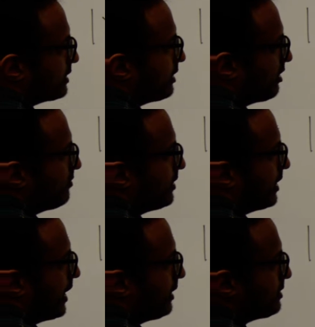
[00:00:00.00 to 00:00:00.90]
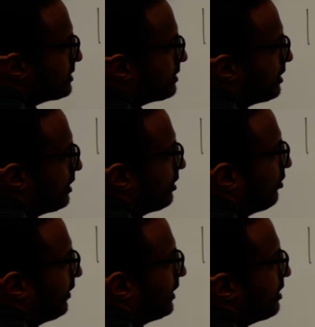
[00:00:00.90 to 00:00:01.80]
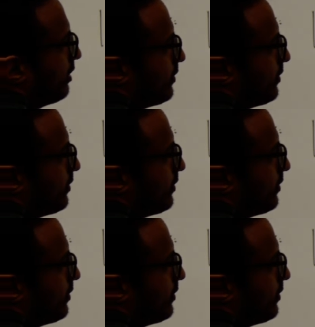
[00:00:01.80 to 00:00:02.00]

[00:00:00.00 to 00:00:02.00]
going to give me x greater than or